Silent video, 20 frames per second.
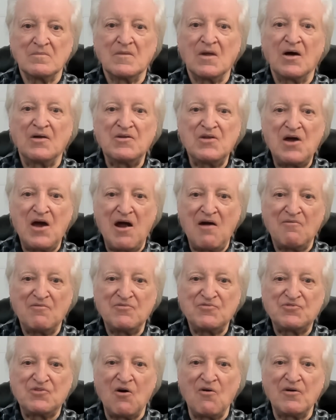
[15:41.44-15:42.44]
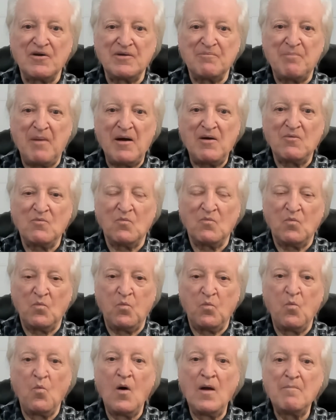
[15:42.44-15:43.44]
and the air is going about
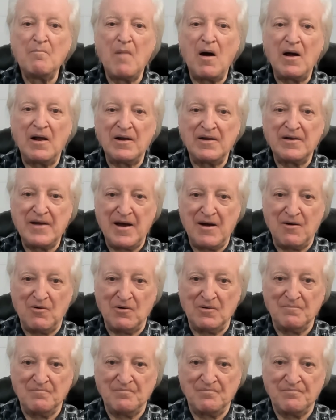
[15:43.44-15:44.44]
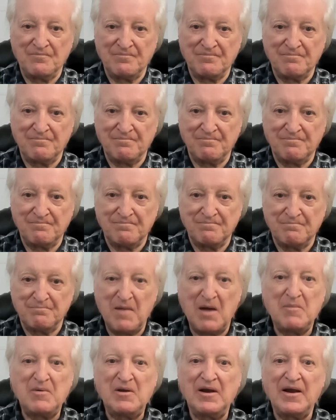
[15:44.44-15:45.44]
1 mile an hour,
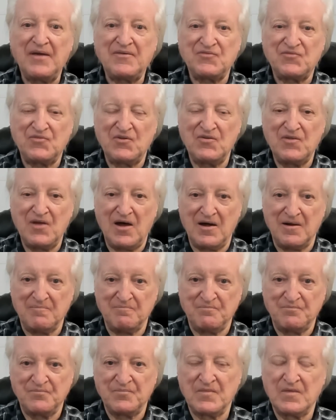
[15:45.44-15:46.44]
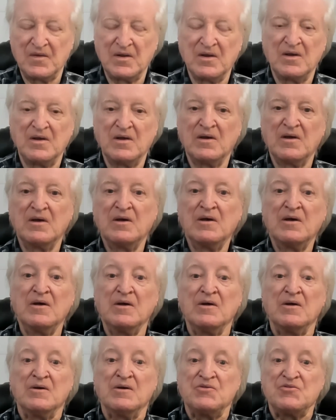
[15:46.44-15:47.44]
maybe less than that.
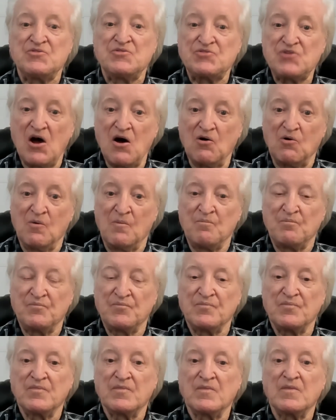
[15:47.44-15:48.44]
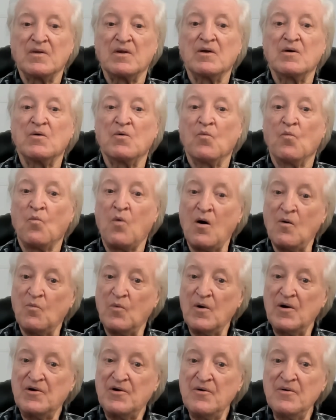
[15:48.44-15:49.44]
So what
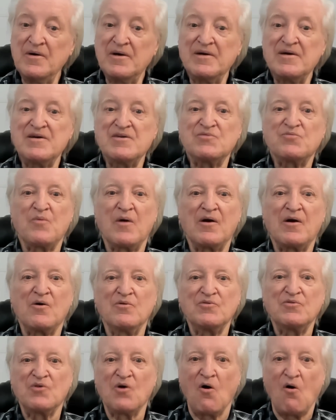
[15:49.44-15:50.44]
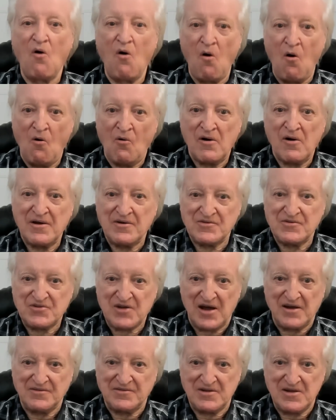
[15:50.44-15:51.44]
we're doing is we're going to
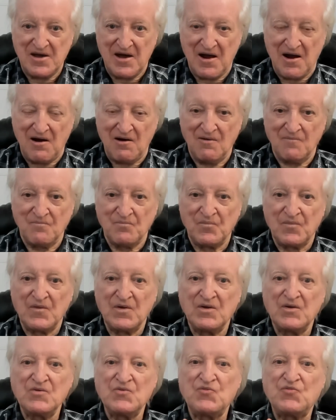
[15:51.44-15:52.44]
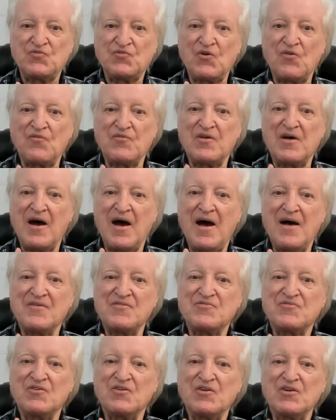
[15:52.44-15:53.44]
orientate the air so that it
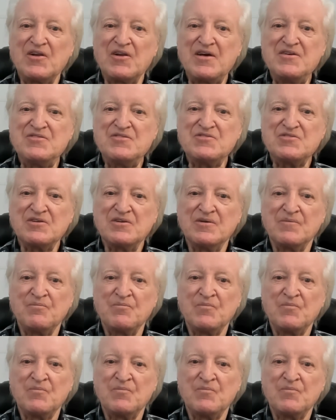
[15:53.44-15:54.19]
has the least